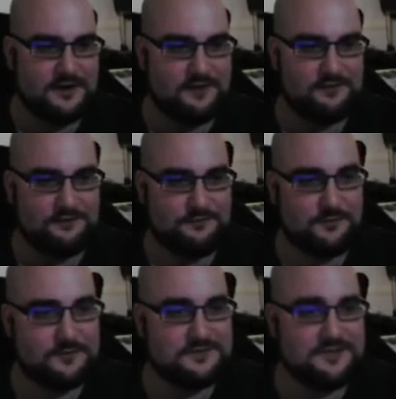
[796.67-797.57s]
for the
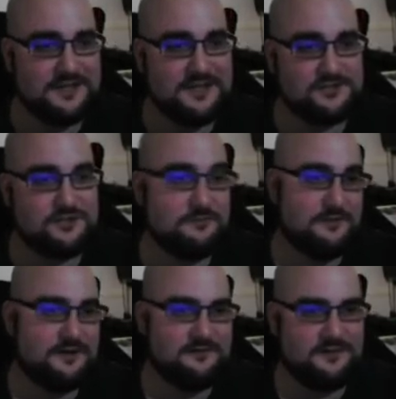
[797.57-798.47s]
floors in the kitchen,
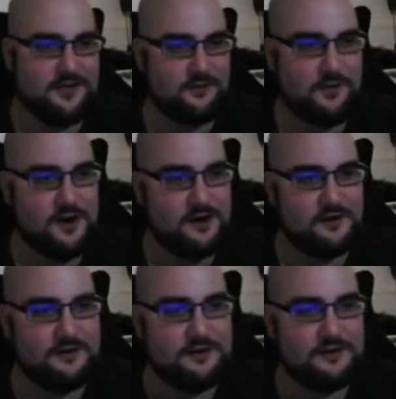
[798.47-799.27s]
but here we are.